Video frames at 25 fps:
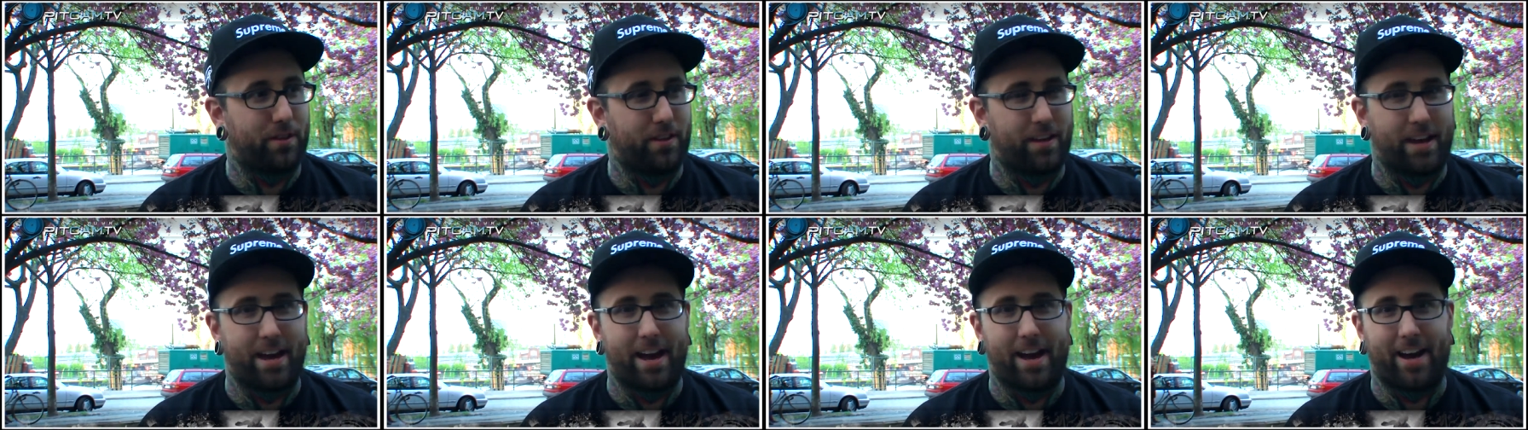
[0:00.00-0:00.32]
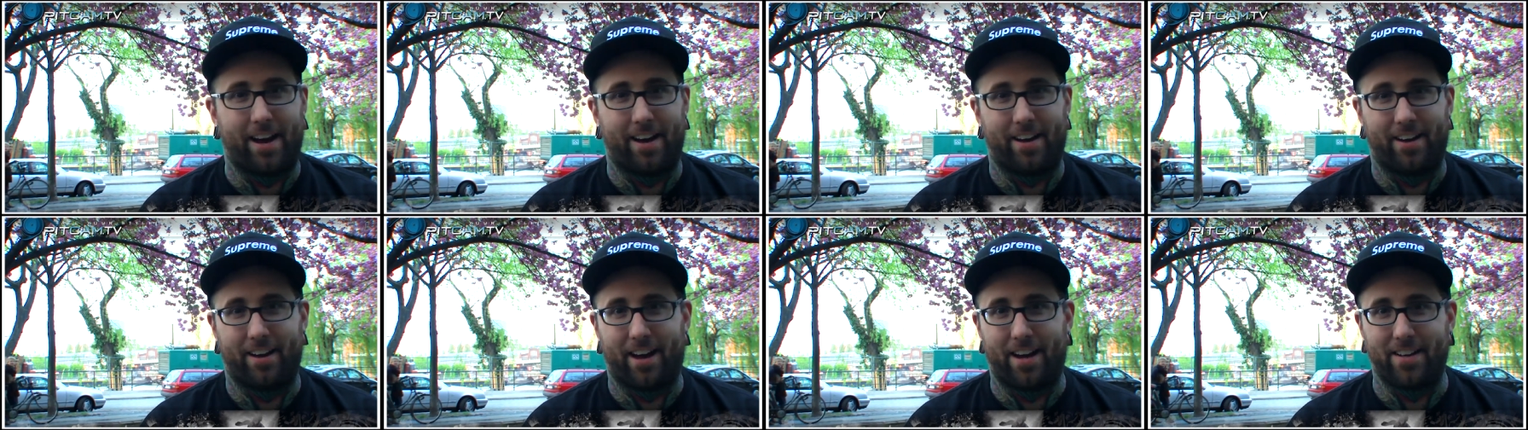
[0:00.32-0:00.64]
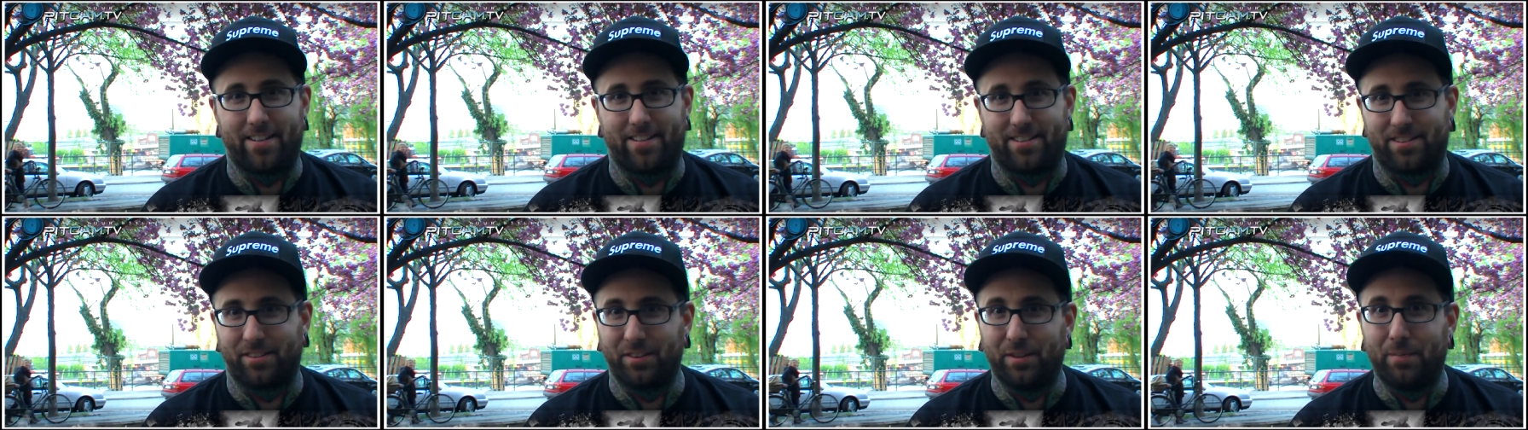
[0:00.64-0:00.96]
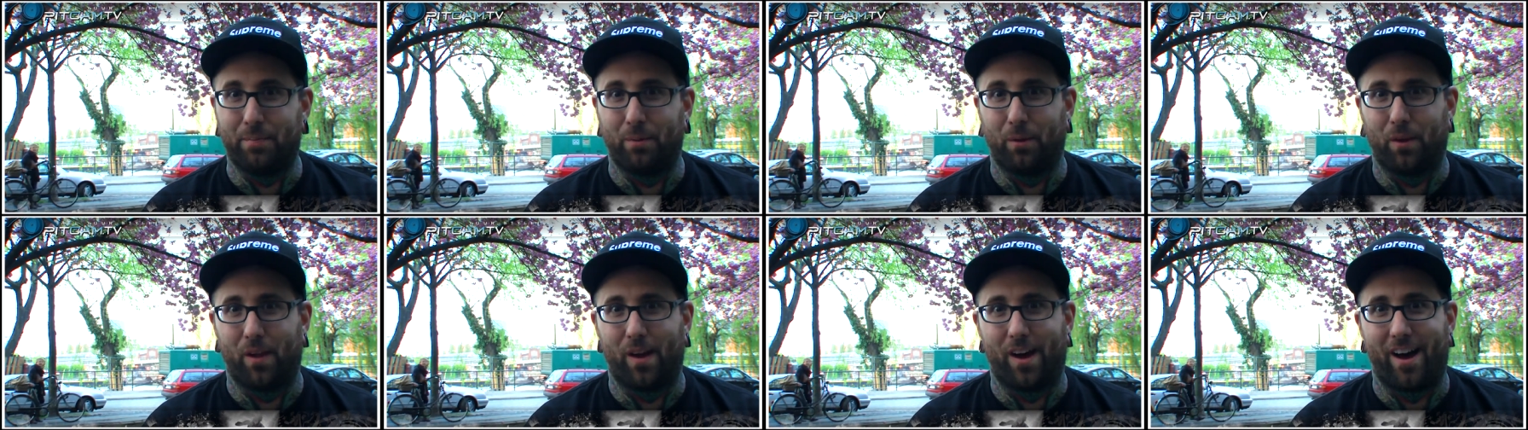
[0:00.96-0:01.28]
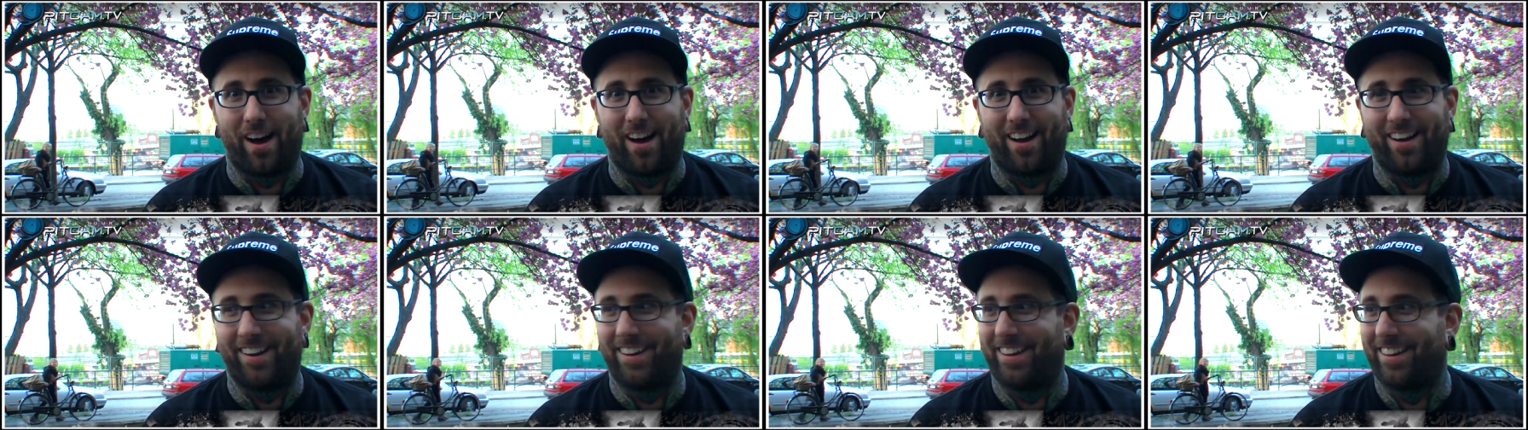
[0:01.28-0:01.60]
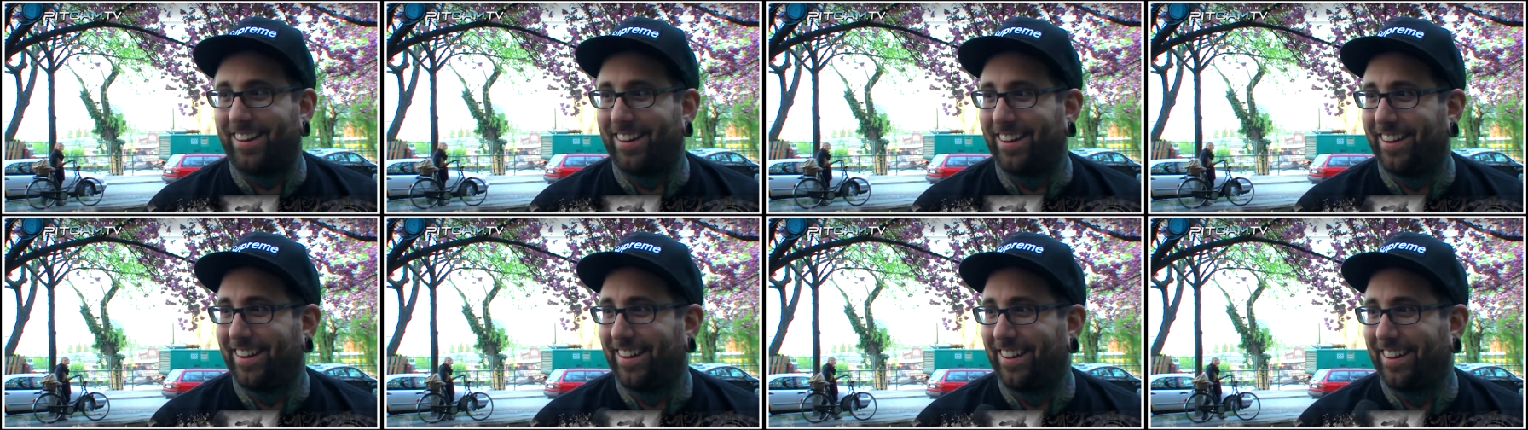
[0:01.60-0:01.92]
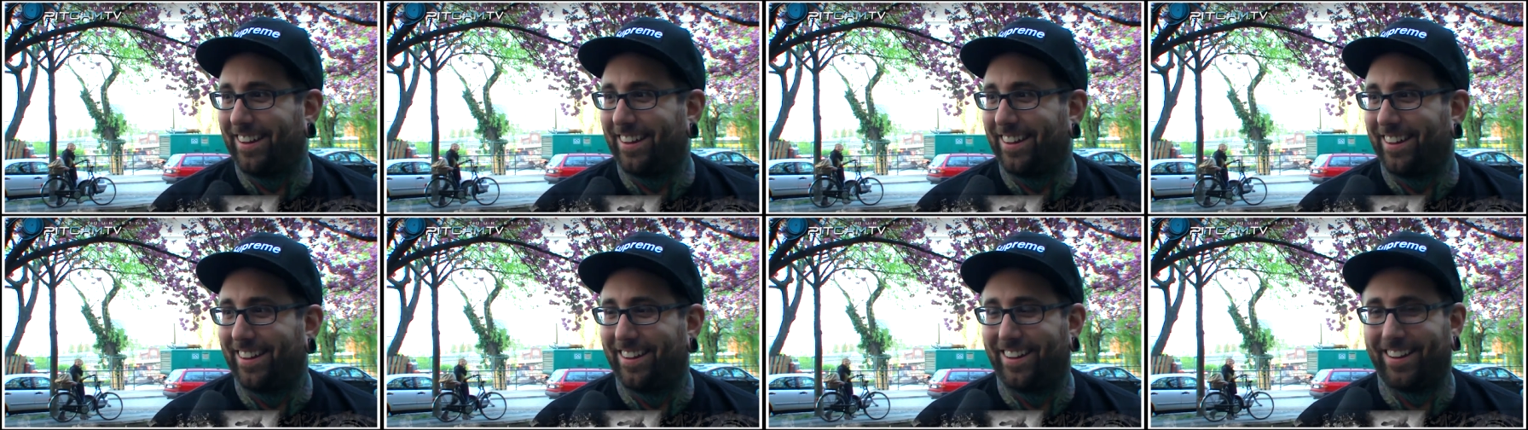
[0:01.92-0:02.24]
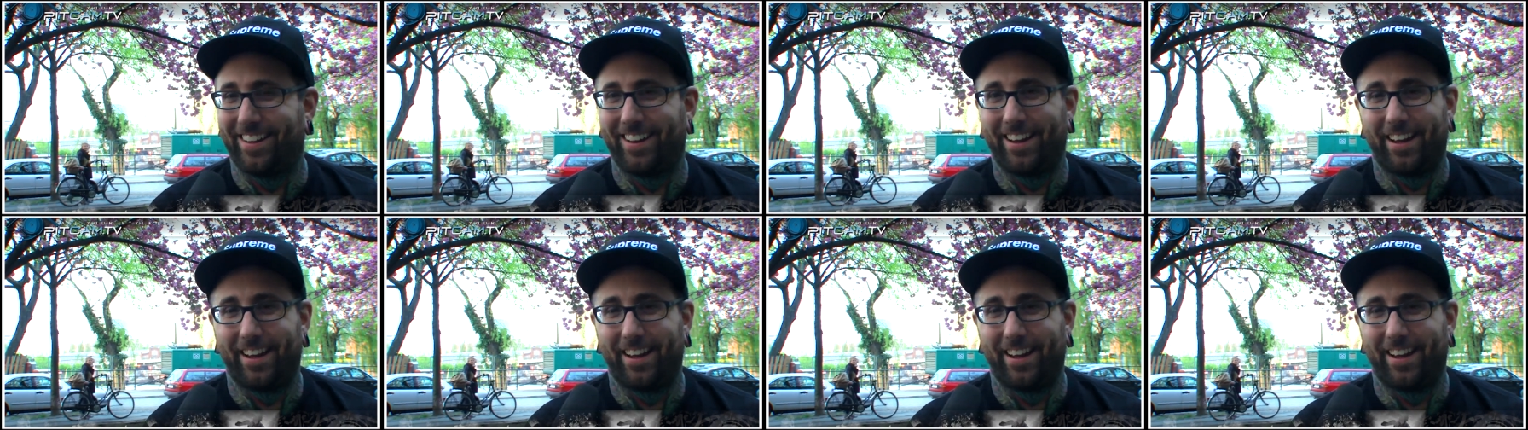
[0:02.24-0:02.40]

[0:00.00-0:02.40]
Yeah, I sleep a lot. Yeah.